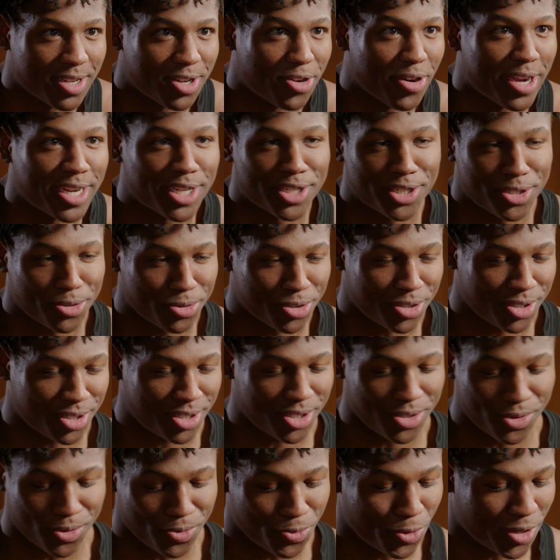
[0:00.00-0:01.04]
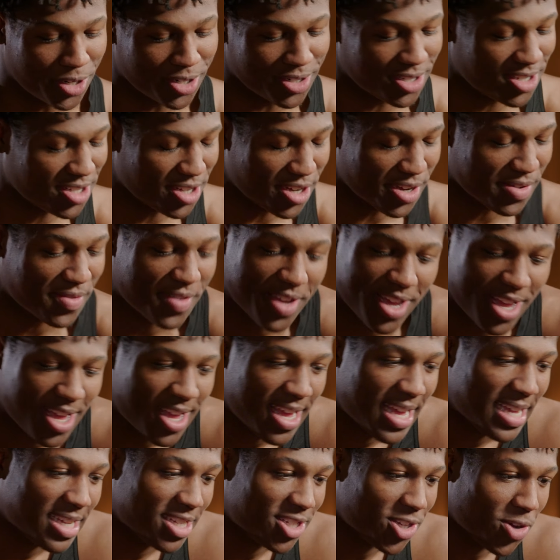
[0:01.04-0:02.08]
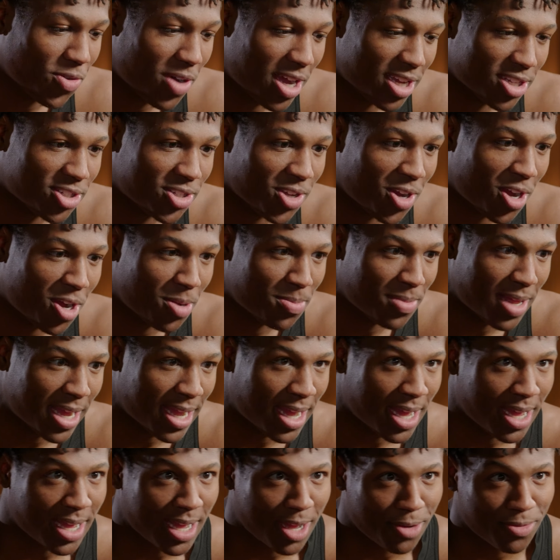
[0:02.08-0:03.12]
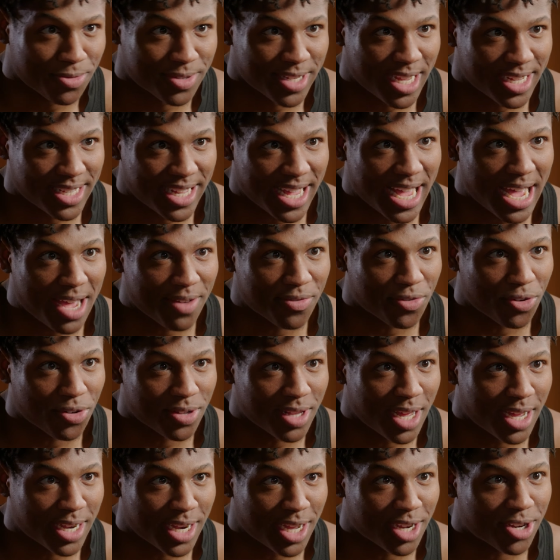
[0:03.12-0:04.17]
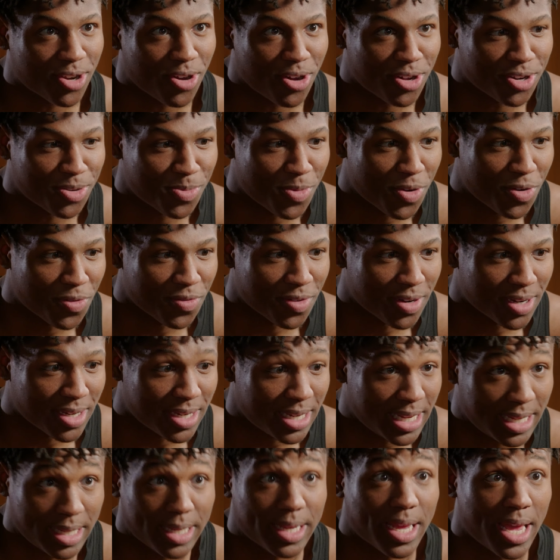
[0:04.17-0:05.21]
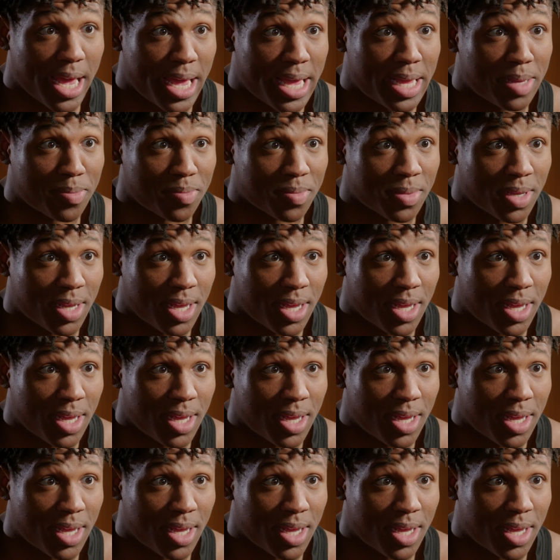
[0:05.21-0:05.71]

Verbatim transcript: the greatest shooters do weird stuff. So I saw him like I, was at the half court line. I called him over and he came.